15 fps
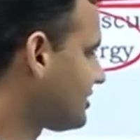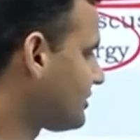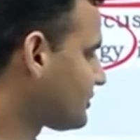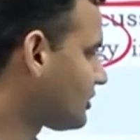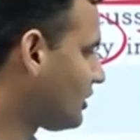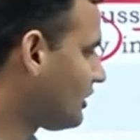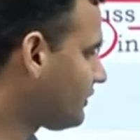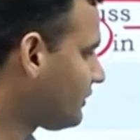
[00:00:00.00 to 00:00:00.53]

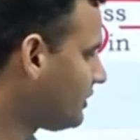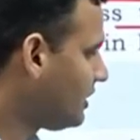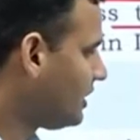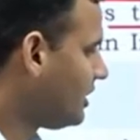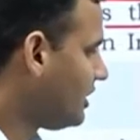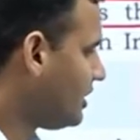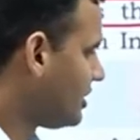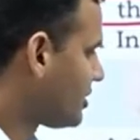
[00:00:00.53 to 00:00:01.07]
reserves of
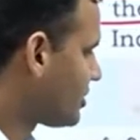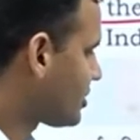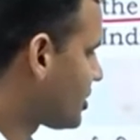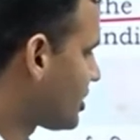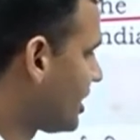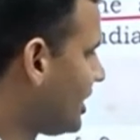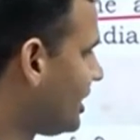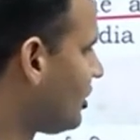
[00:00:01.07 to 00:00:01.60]

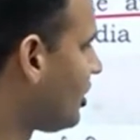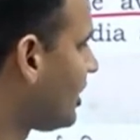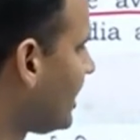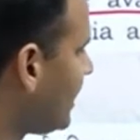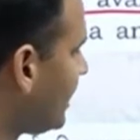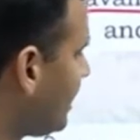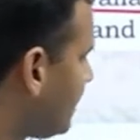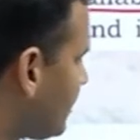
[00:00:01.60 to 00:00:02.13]
shale
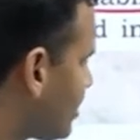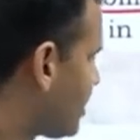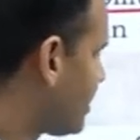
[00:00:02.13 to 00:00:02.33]
oil